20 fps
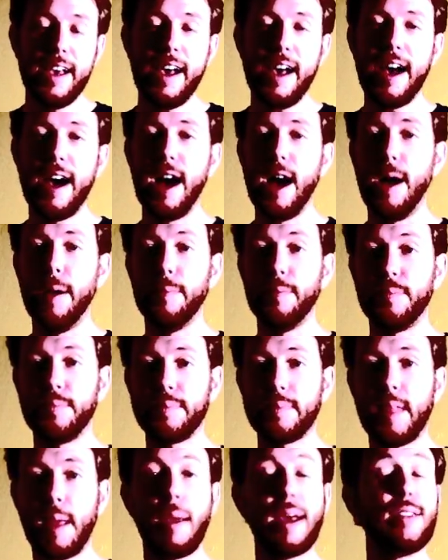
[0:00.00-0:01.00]

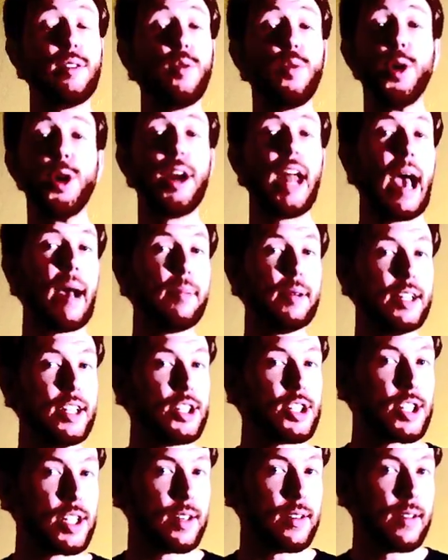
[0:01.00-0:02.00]
They made the word
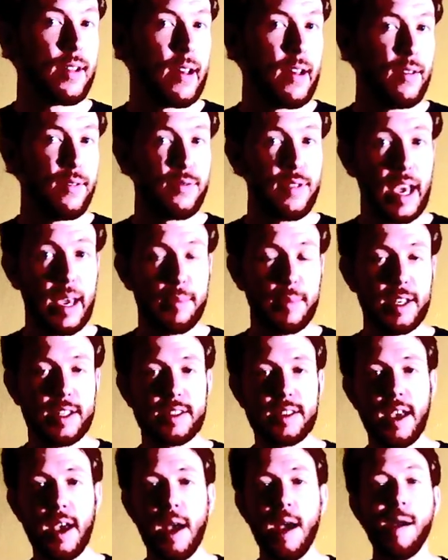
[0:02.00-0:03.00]
abolition
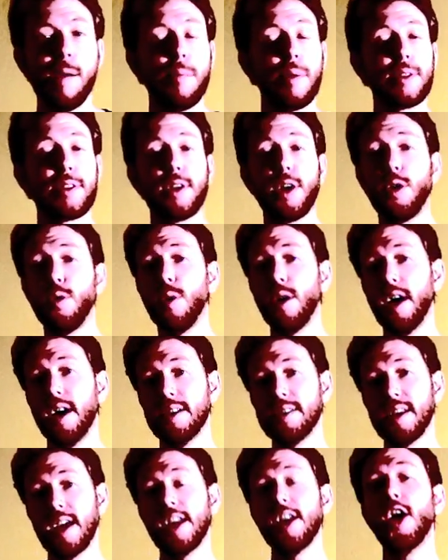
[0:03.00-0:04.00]
famous. But there
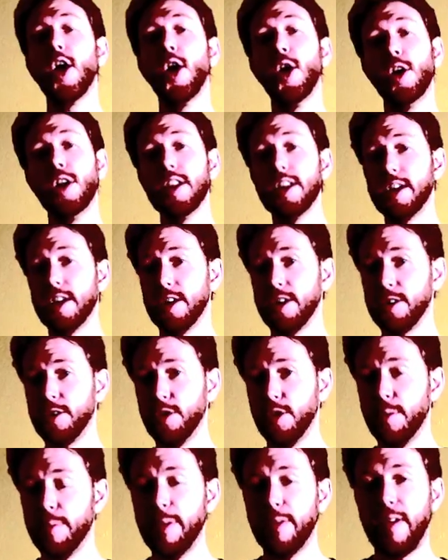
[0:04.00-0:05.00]
was an earlier
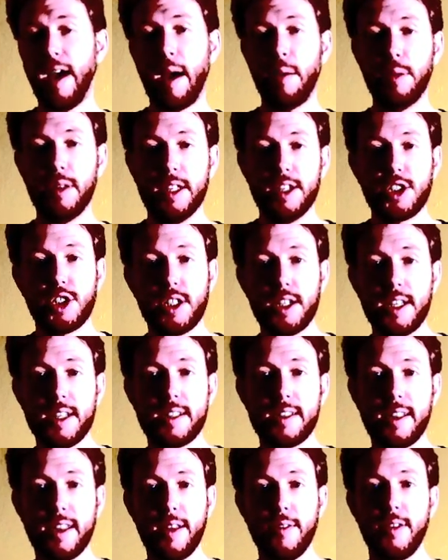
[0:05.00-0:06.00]
group of
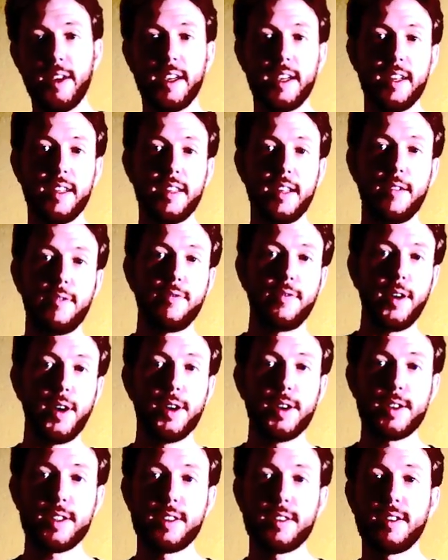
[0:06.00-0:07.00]
abolitionists living in the
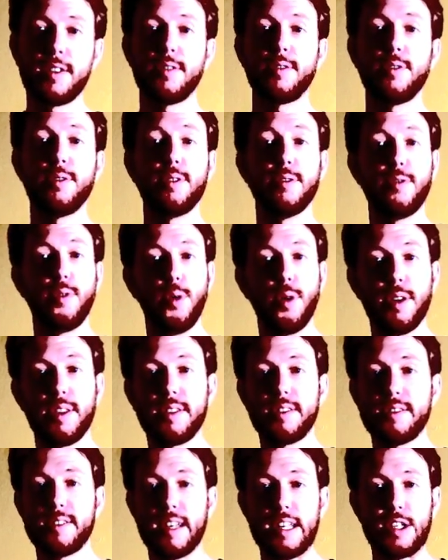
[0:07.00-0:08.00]
1st through the
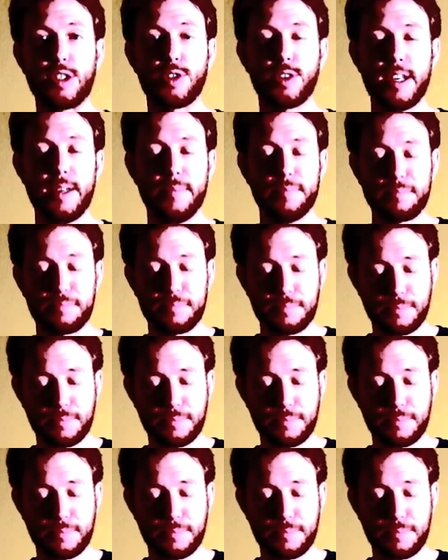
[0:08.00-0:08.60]
4th century